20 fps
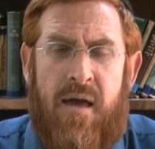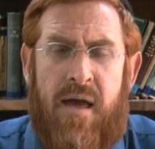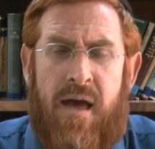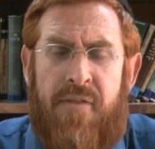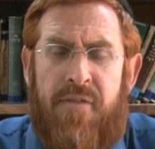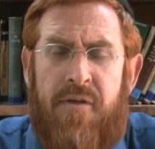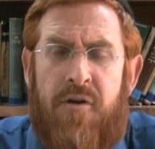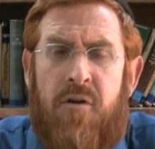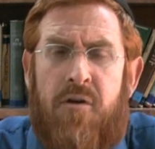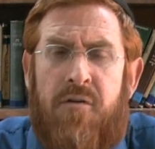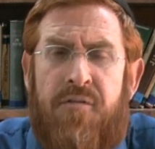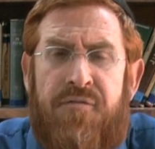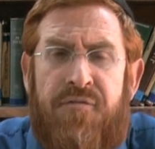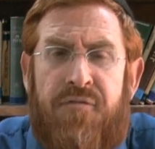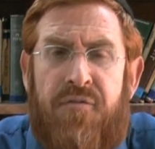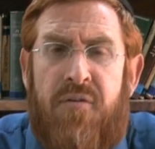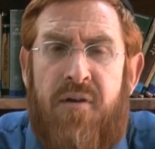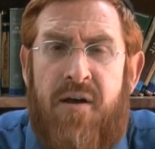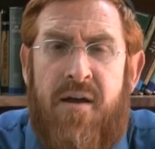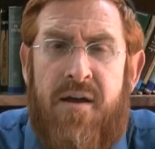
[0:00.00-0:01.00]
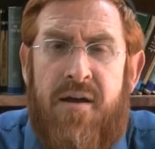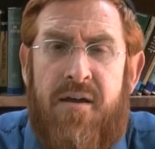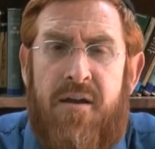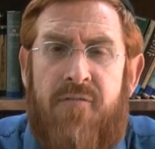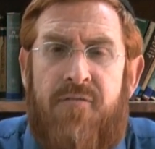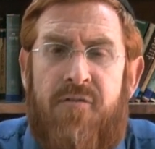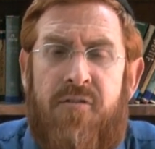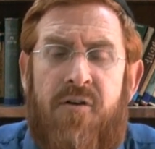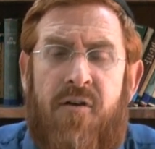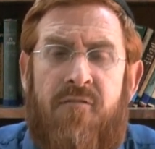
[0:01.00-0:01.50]
And they are afraid
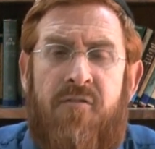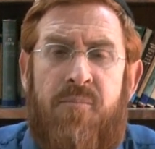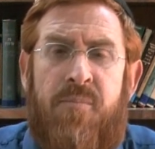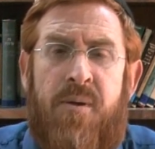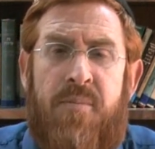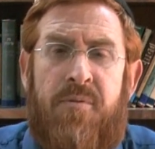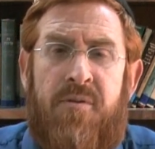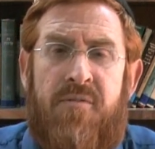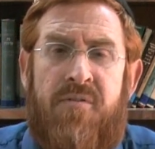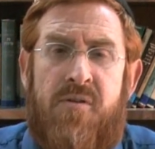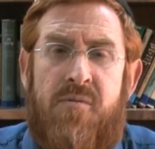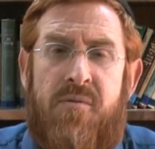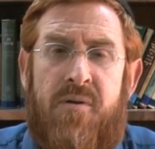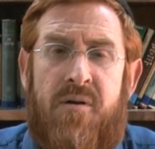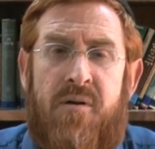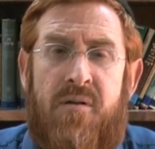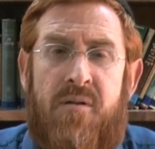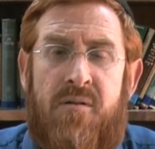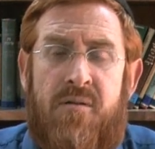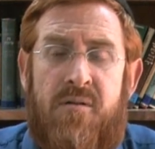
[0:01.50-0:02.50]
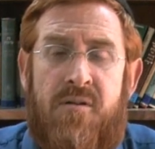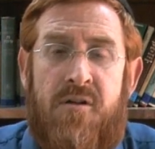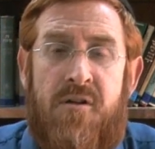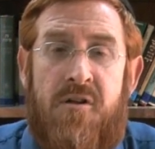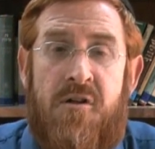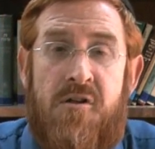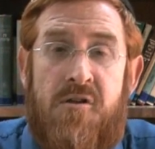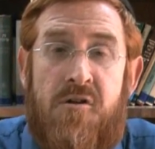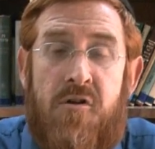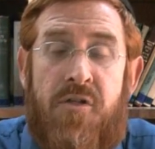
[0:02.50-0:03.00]
of the people of Israel.
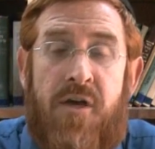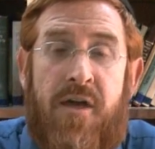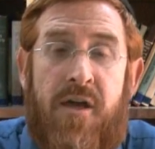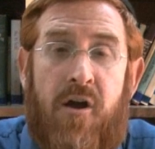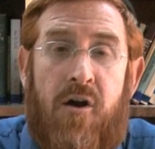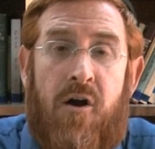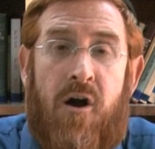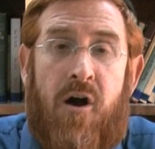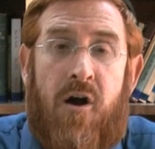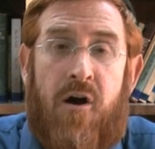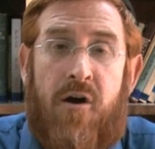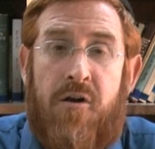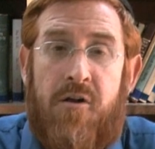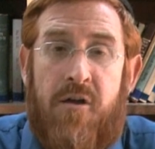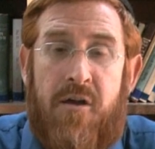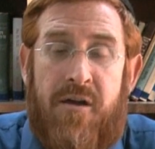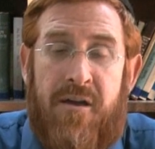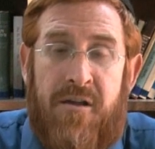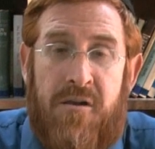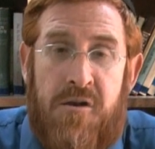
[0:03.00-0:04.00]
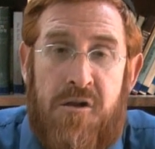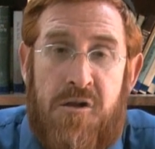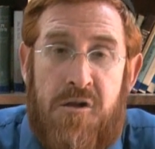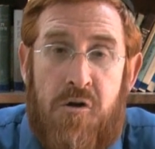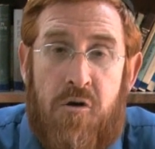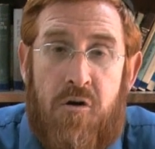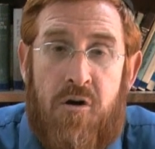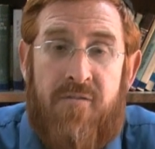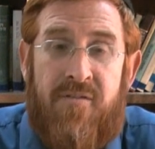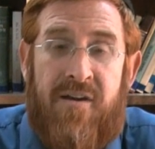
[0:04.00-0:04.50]
So they are in
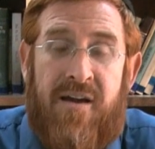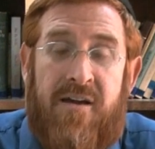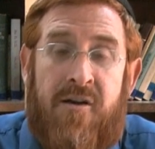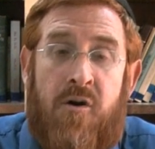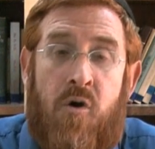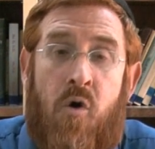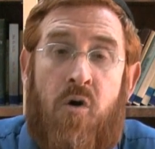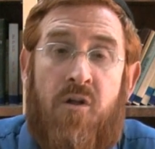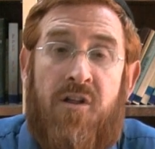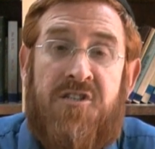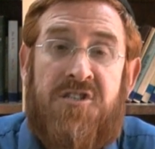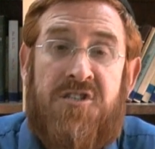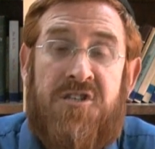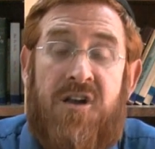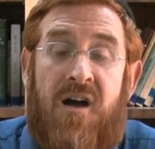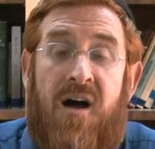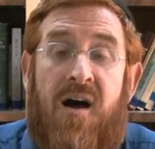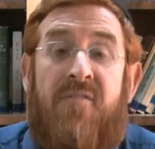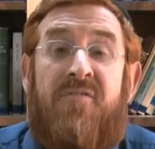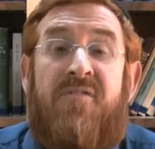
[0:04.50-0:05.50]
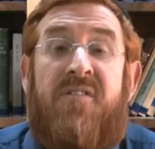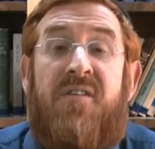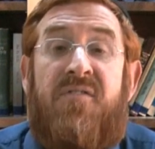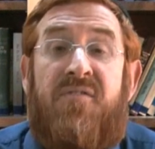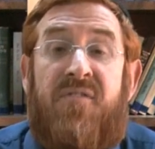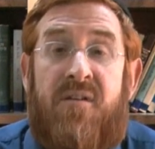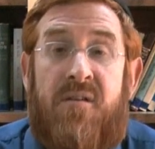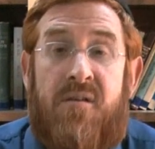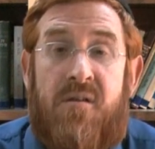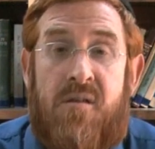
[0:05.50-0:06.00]
sort of a coalition of
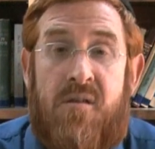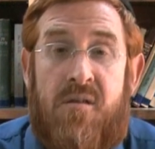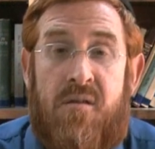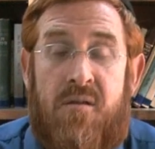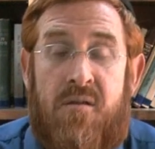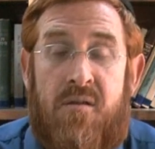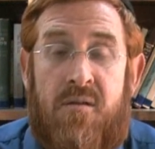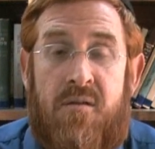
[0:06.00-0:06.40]
defense.